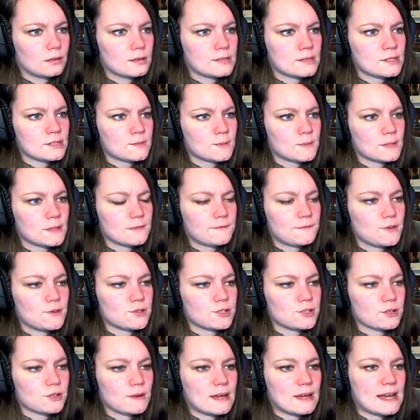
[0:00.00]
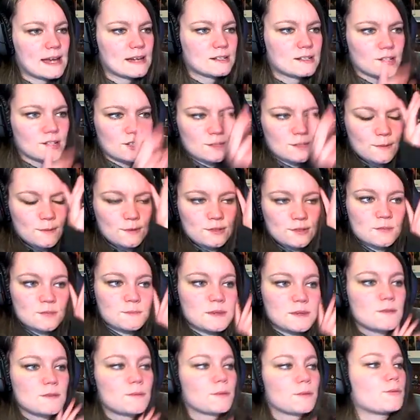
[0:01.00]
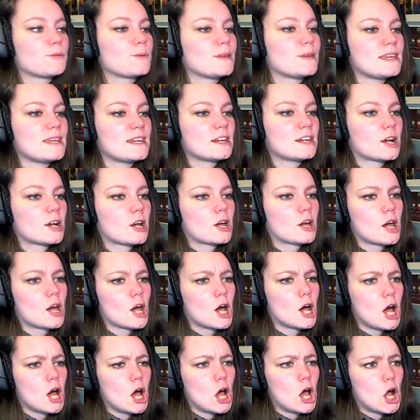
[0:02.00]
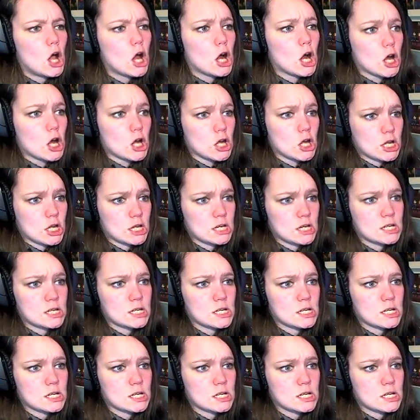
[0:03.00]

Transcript: This is where the fusion reactor is supposed to be, but we need a card.